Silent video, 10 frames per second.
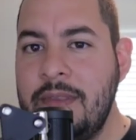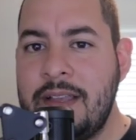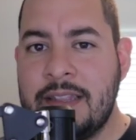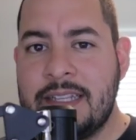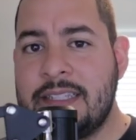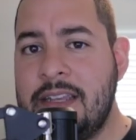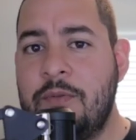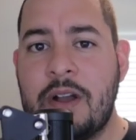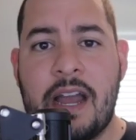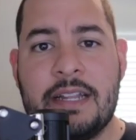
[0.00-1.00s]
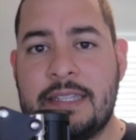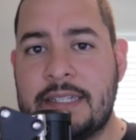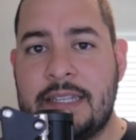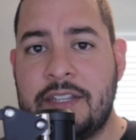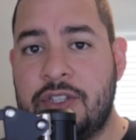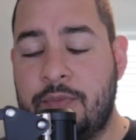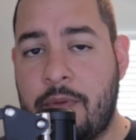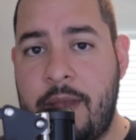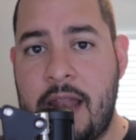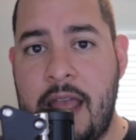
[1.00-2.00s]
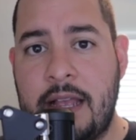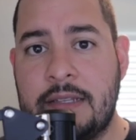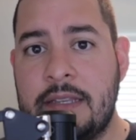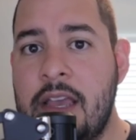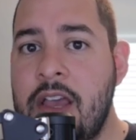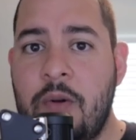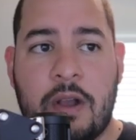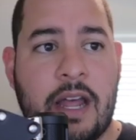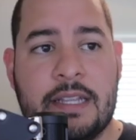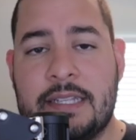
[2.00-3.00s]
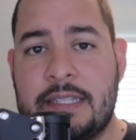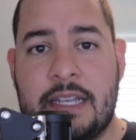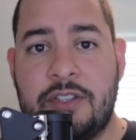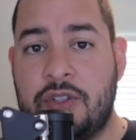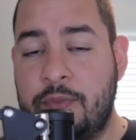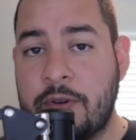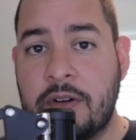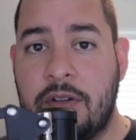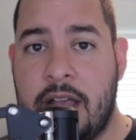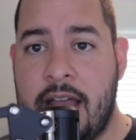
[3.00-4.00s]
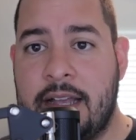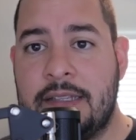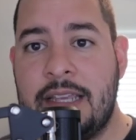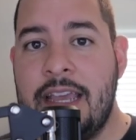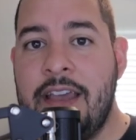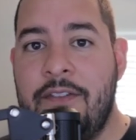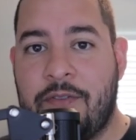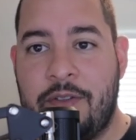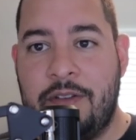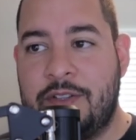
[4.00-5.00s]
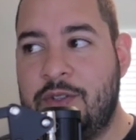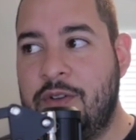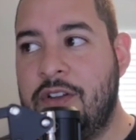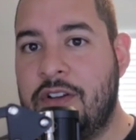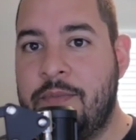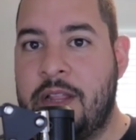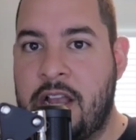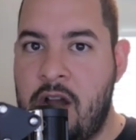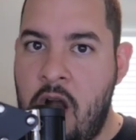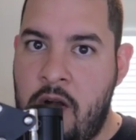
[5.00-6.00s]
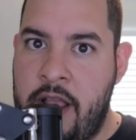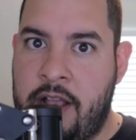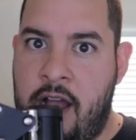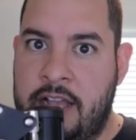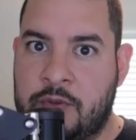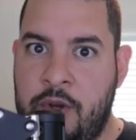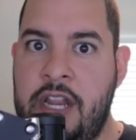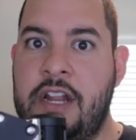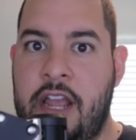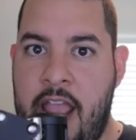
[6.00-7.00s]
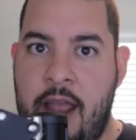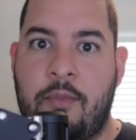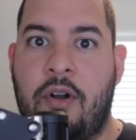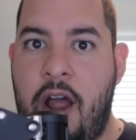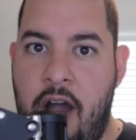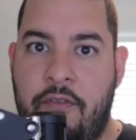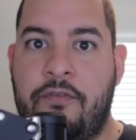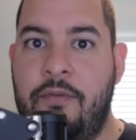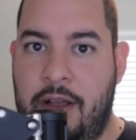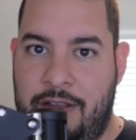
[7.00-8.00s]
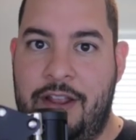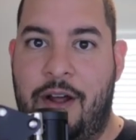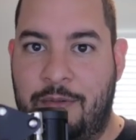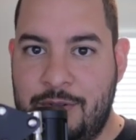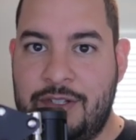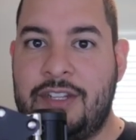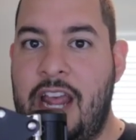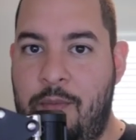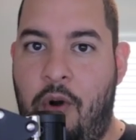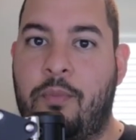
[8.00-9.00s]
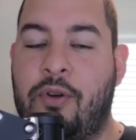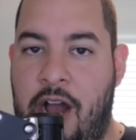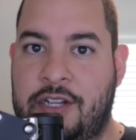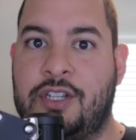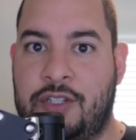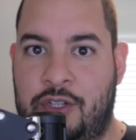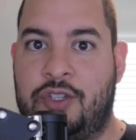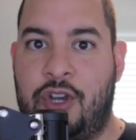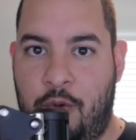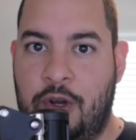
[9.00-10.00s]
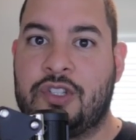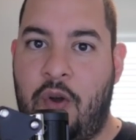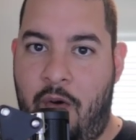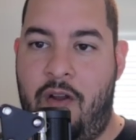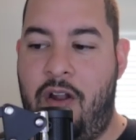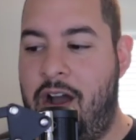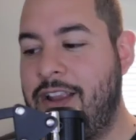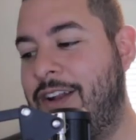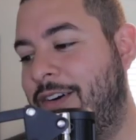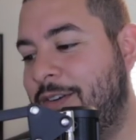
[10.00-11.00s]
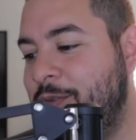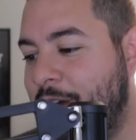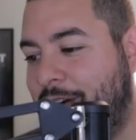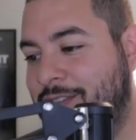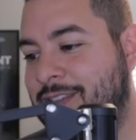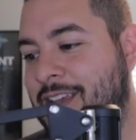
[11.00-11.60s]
to see what kind of success Superman has, what kind of success Supergirl has, for the studio to be like, all right, guys, we need to hammer out, 10 more projects this year. What's going on? Who knows?